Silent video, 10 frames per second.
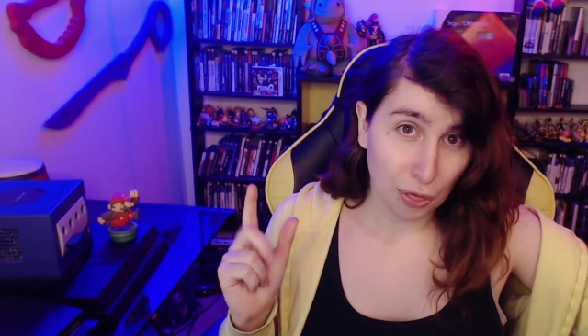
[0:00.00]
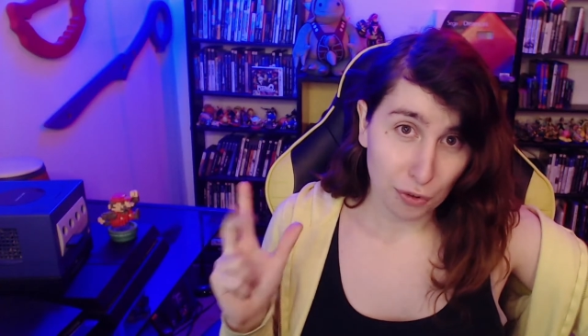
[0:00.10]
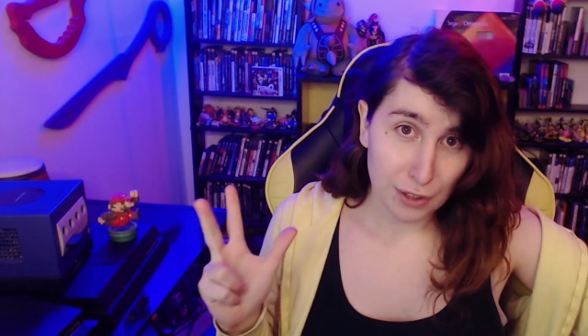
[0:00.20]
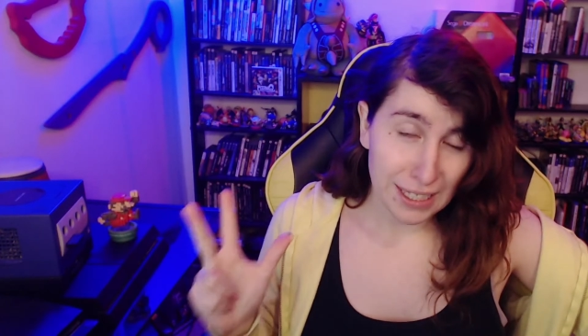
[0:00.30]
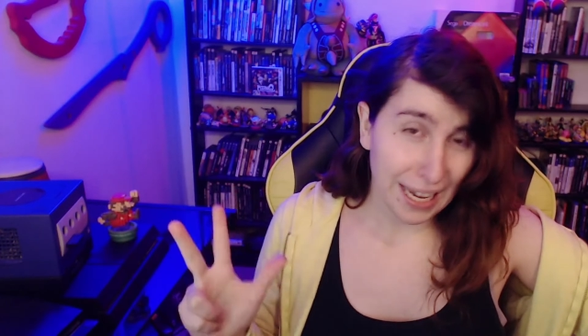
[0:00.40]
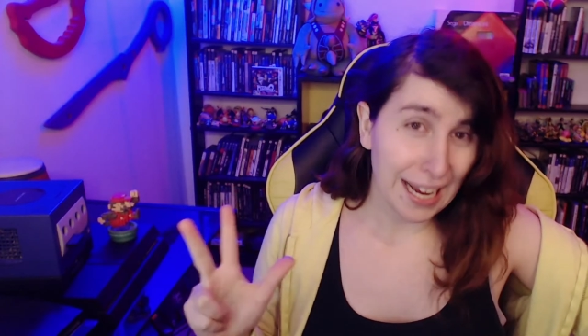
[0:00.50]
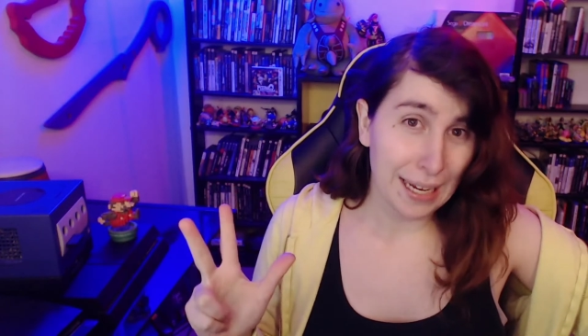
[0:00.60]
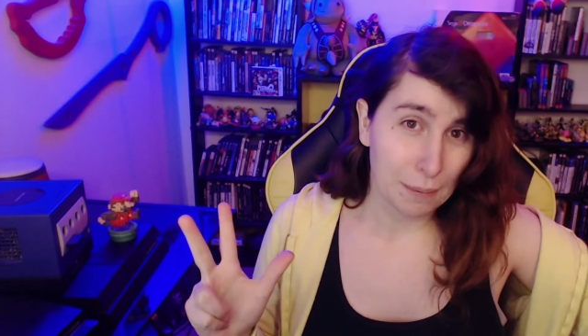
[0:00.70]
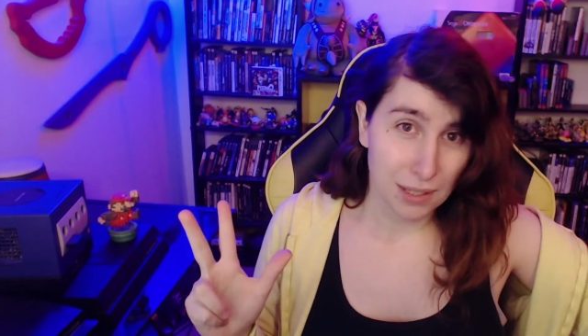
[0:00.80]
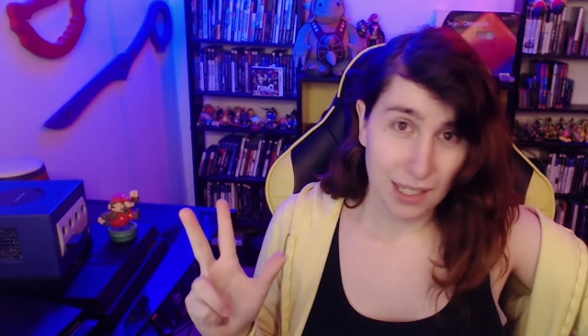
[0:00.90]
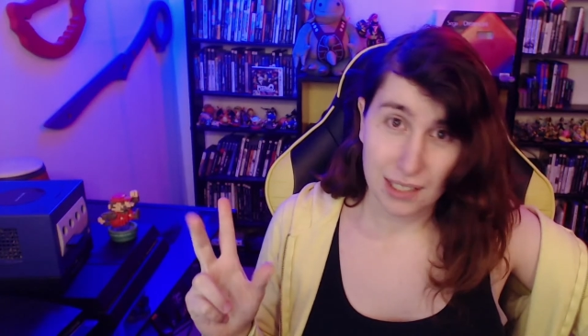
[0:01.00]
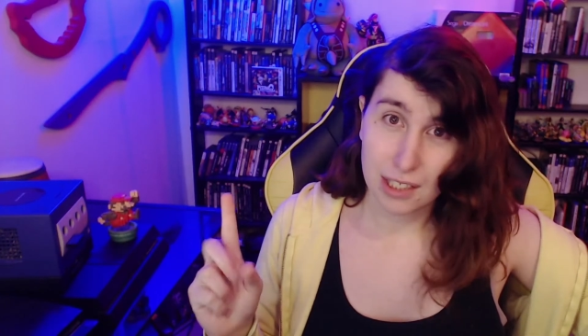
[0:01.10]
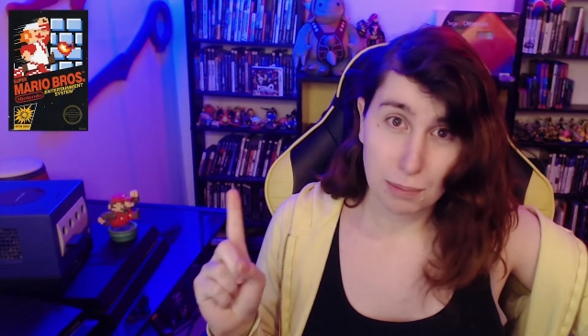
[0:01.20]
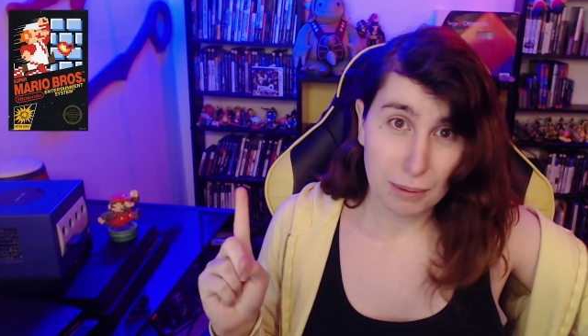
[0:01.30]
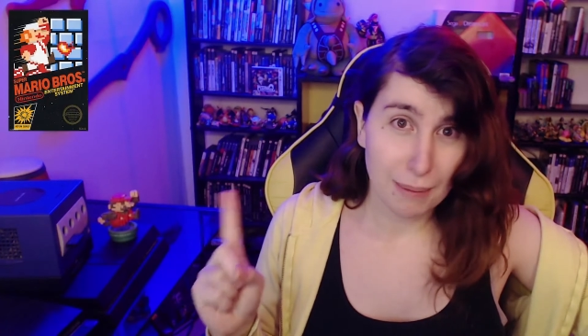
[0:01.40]
3 games, just
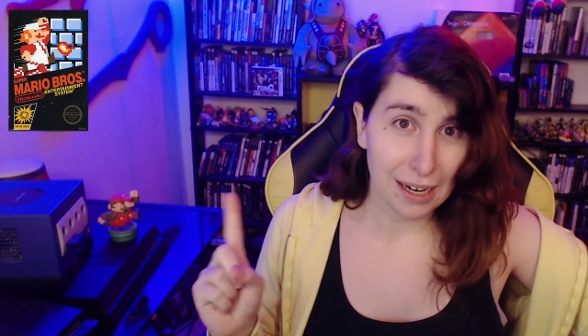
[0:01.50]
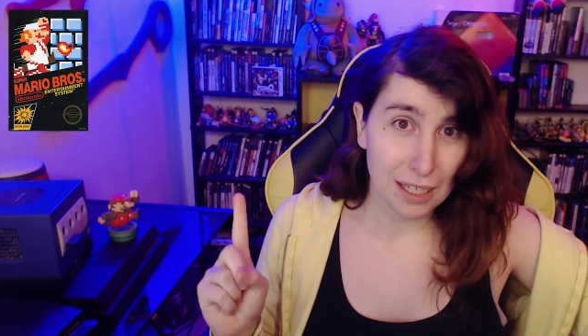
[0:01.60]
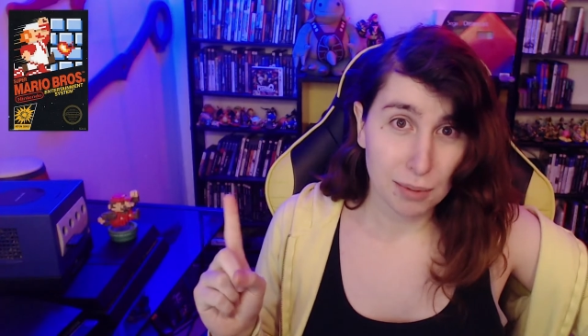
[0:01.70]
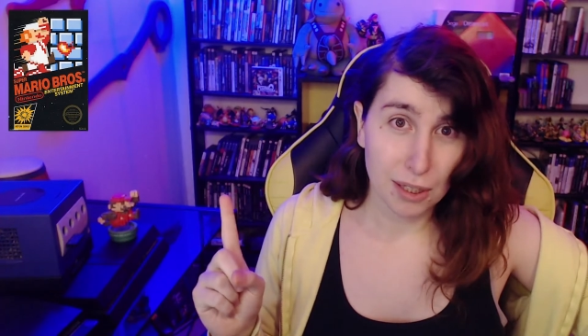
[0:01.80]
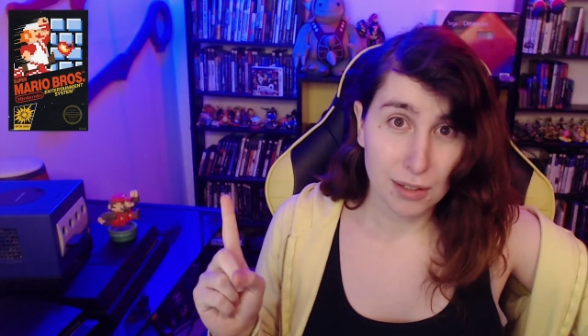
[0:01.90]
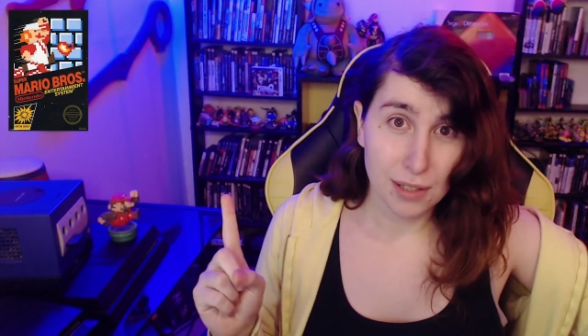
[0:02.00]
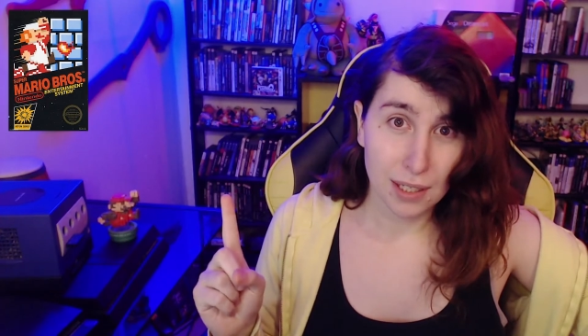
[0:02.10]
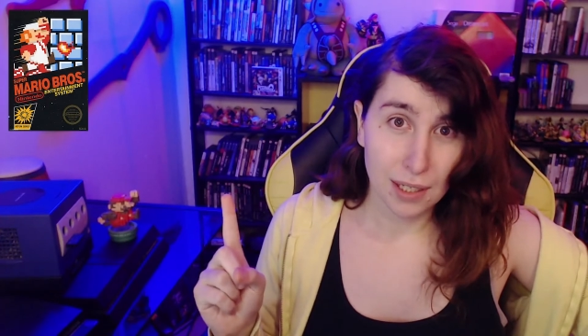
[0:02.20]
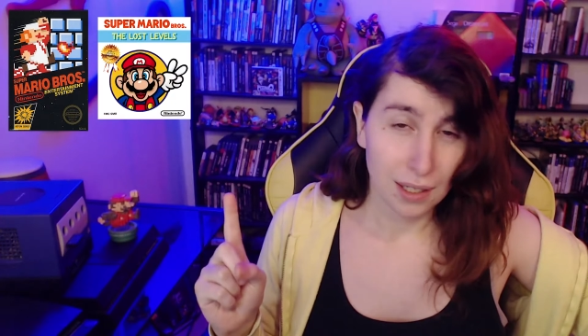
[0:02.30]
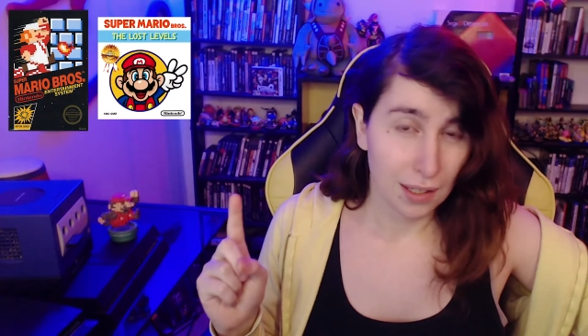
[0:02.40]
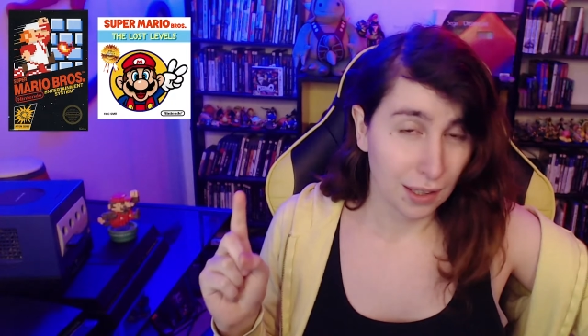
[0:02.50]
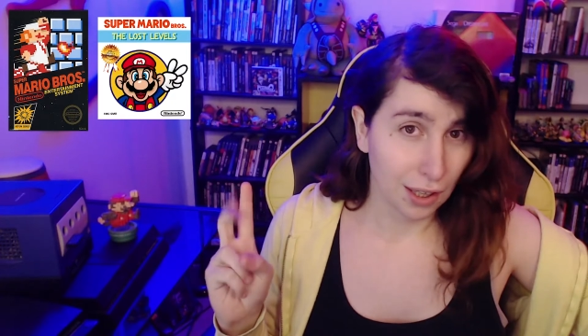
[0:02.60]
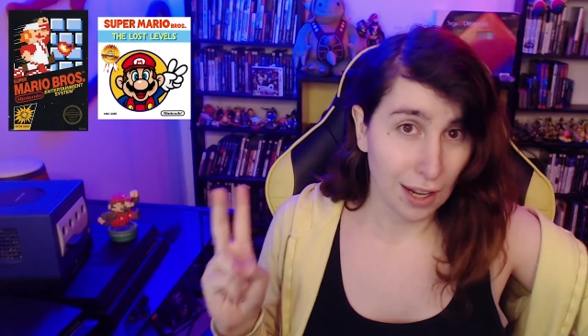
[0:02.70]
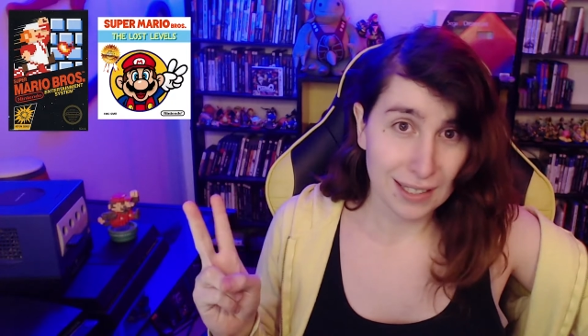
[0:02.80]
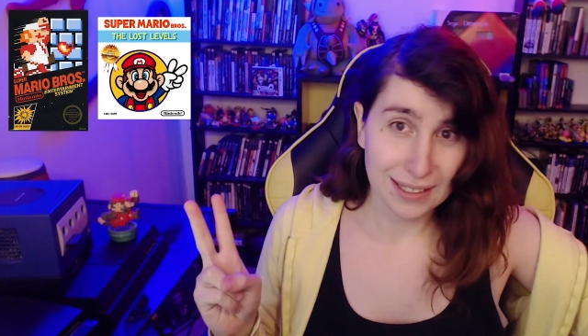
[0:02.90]
Super Mario Bros.,
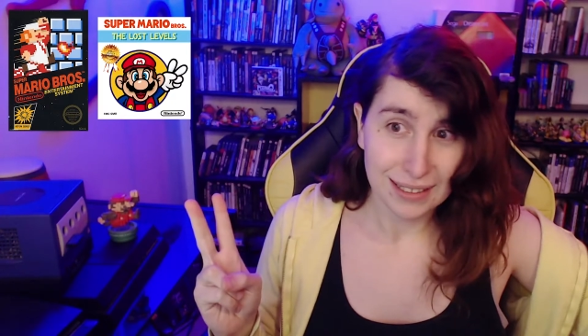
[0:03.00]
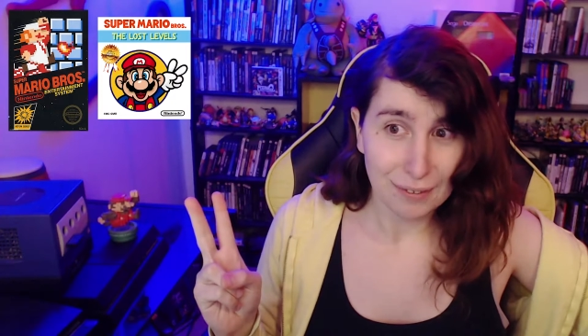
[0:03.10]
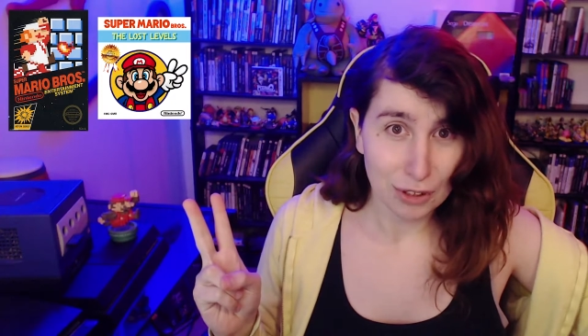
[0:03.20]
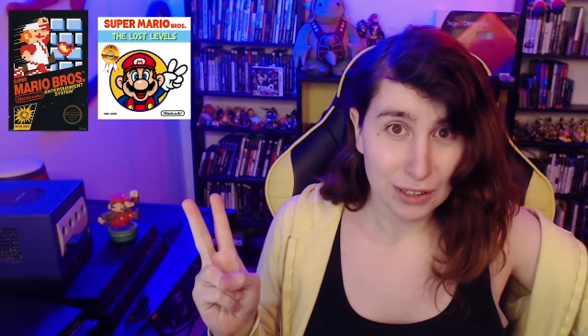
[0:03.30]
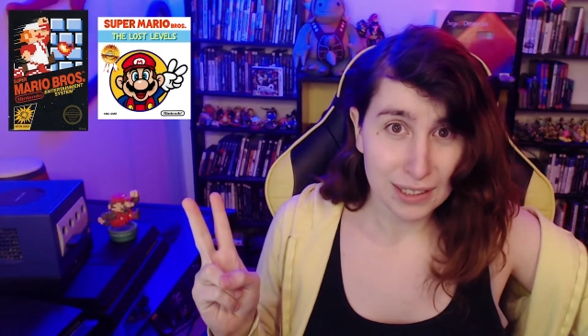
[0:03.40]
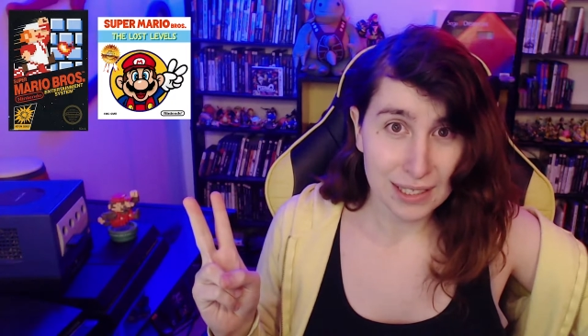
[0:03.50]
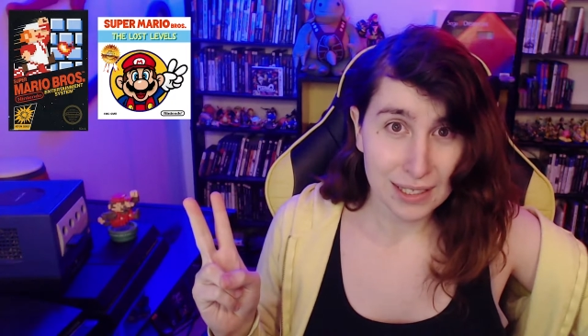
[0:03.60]
Lost Levels,